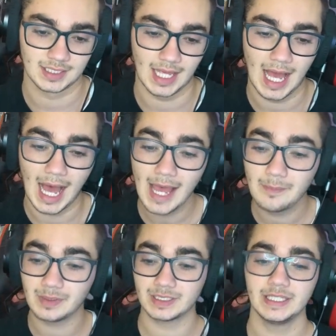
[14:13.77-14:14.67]
I
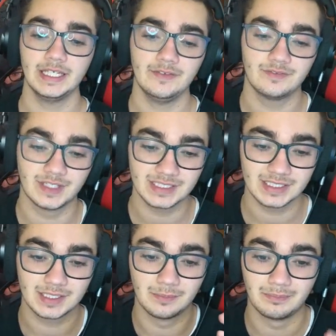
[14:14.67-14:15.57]
believe this is
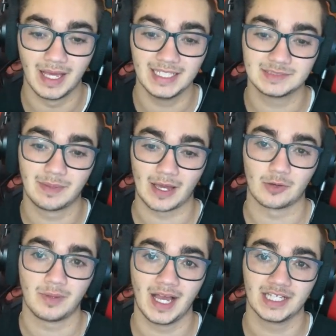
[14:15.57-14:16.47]
the best Battle
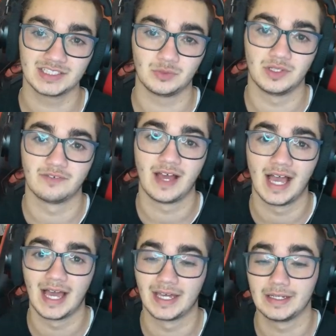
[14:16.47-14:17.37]
Pass we have
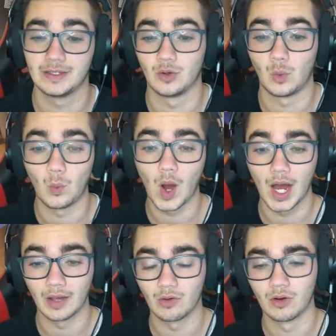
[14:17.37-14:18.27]
had in a while.